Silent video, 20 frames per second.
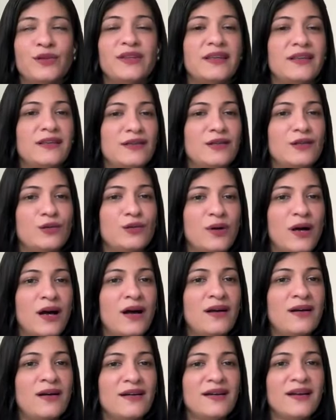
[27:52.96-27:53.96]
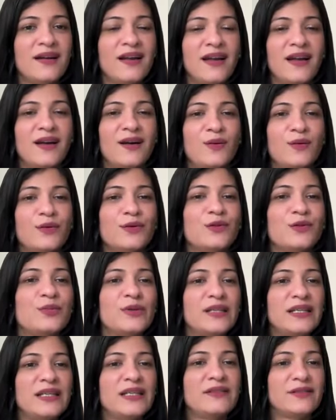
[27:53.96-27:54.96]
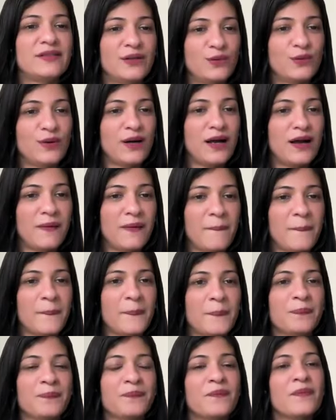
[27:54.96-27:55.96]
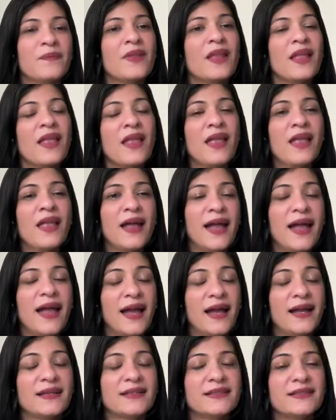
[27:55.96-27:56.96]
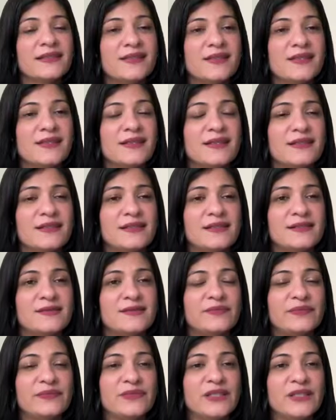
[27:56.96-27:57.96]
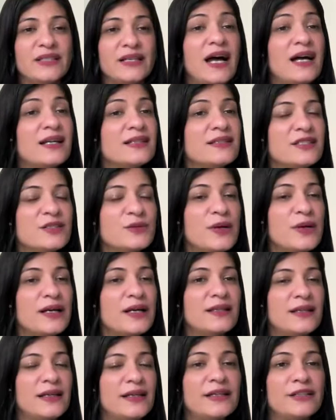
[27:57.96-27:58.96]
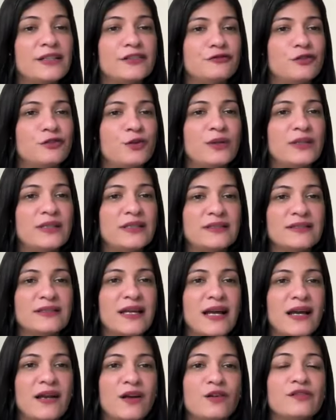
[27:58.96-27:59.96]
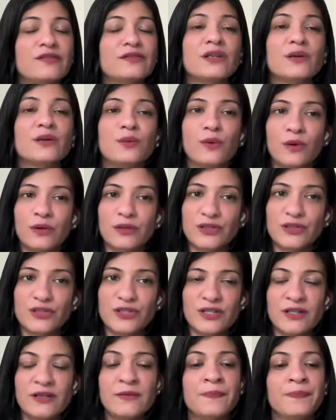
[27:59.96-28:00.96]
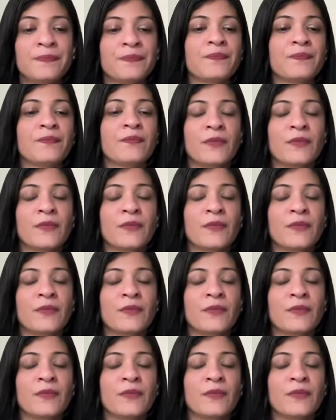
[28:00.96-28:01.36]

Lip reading: who you think you are, who you believe you are. And the last one, layer four, is that of the watcher,